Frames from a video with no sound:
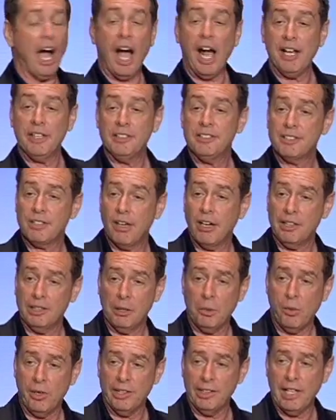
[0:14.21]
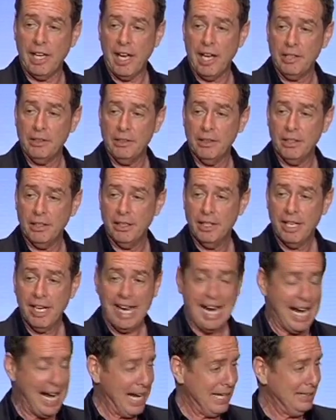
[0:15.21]
Einstein on one hand
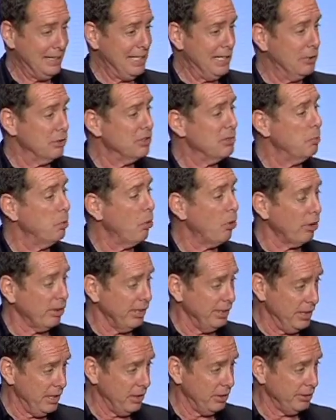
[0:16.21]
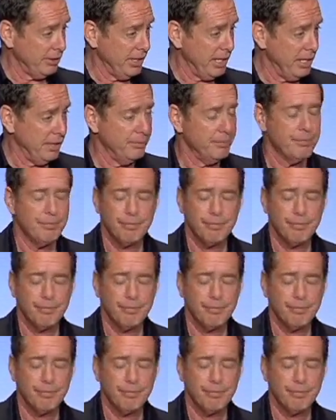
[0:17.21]
and Niels Bohr on the other hand.